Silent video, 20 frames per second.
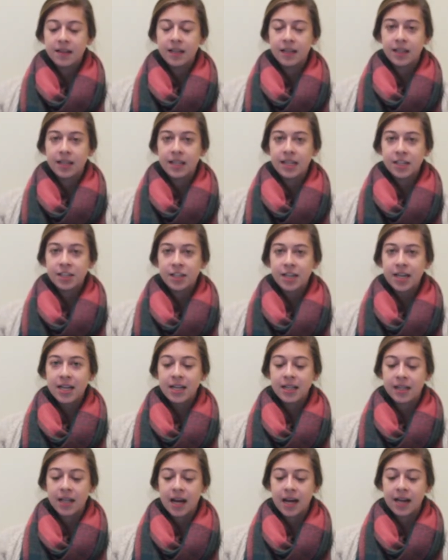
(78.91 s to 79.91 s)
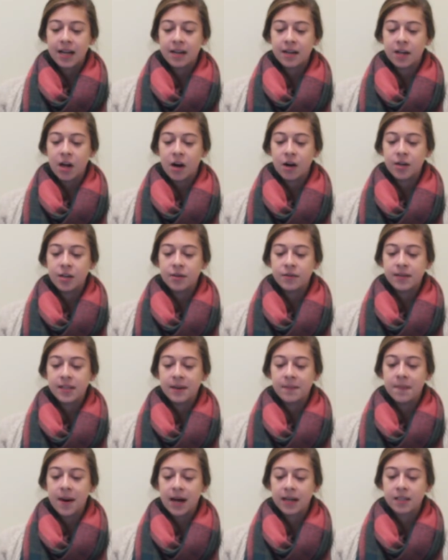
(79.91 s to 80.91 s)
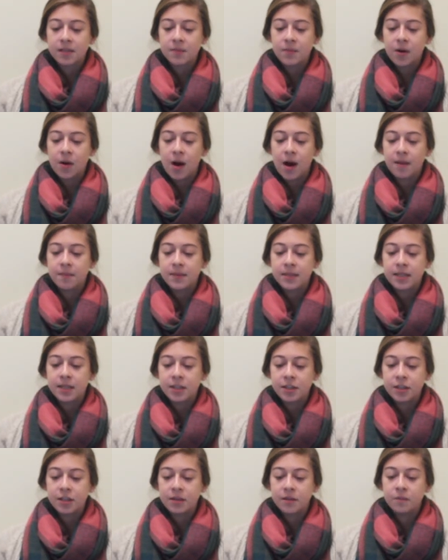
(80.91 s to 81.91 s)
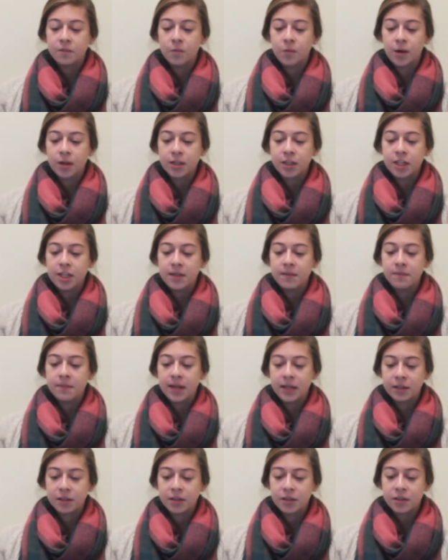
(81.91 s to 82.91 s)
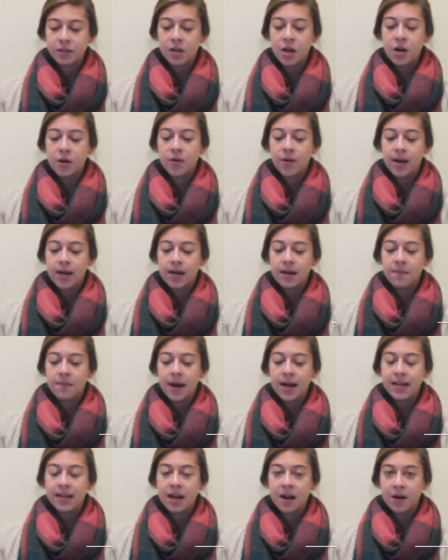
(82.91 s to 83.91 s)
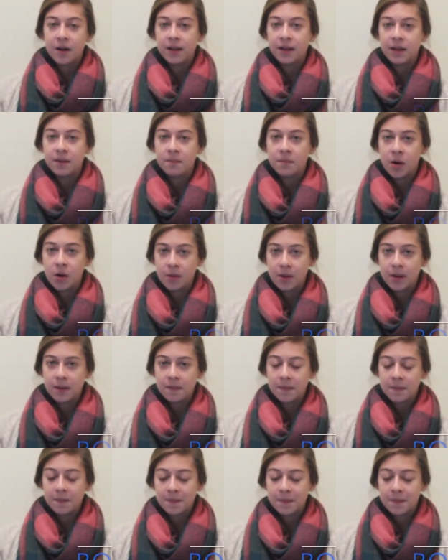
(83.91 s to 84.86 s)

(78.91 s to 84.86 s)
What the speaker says: The clinician and client are using maximal opposition worksheet pictures created by Carolyn Bowen.